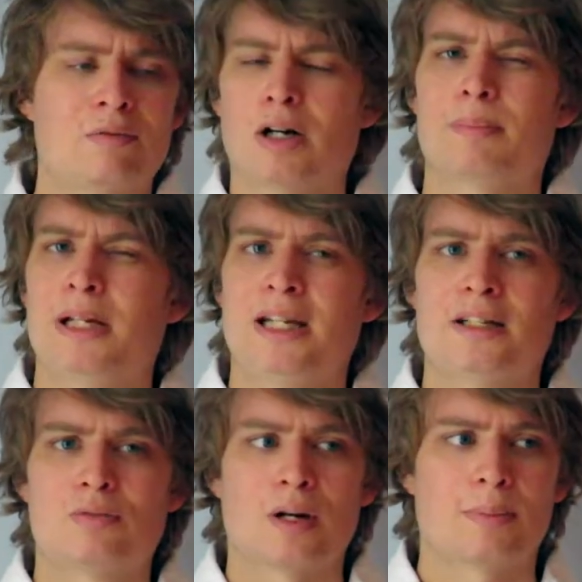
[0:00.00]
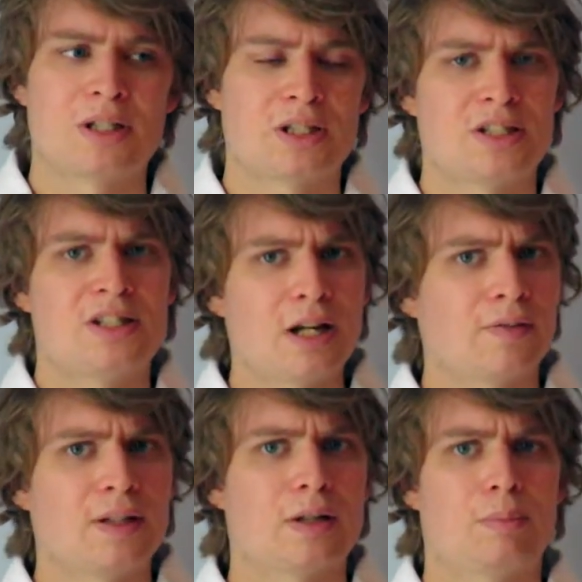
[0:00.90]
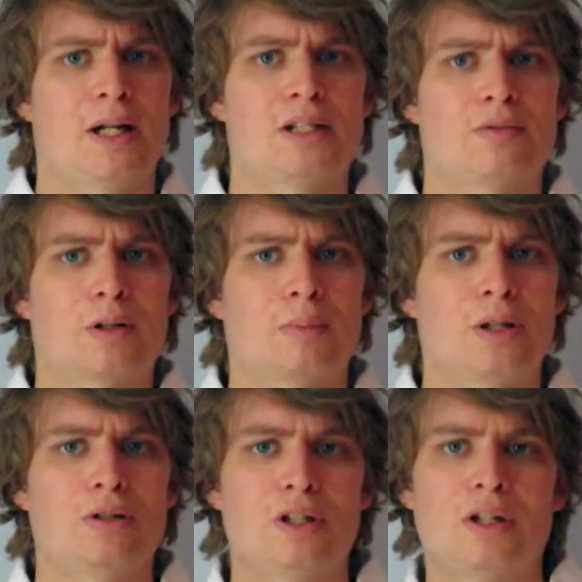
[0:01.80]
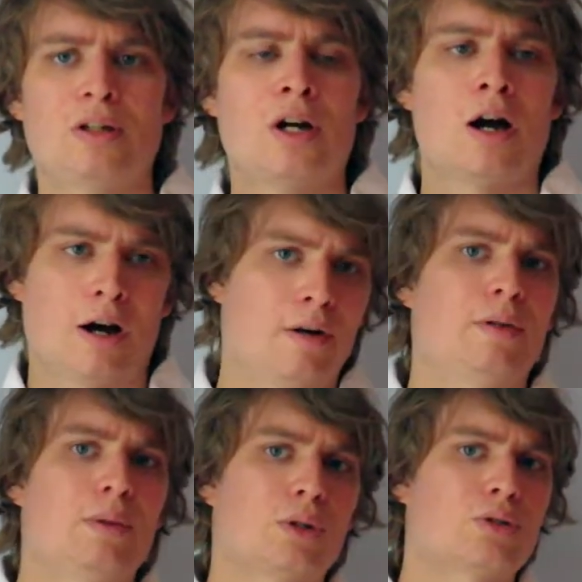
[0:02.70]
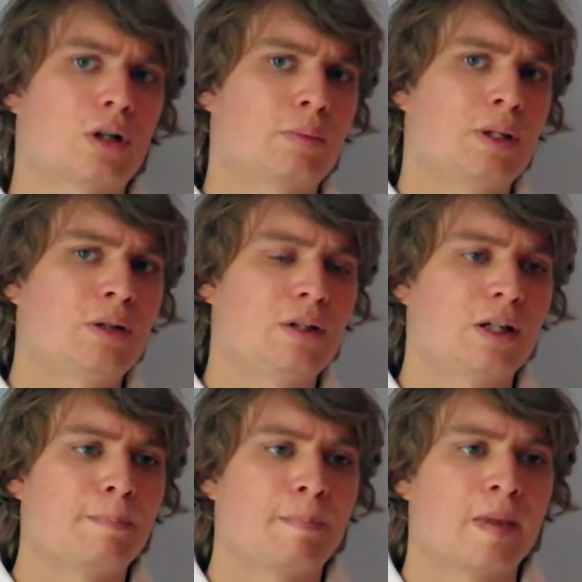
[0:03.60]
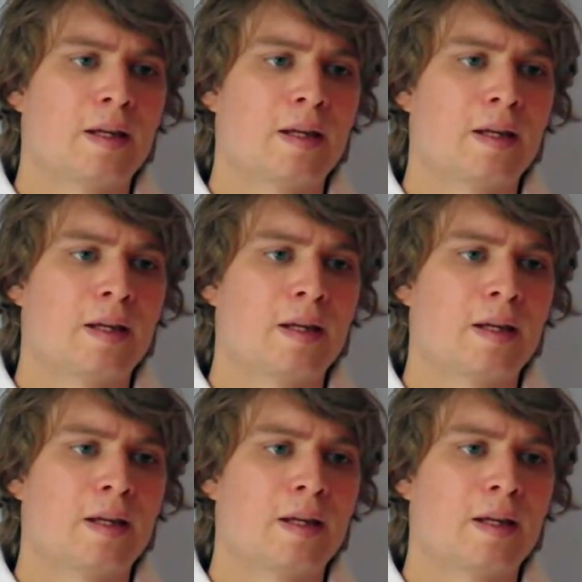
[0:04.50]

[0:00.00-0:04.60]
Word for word: Rugby league's rubbish. It's nothing compared to rugby union only watch rugby union.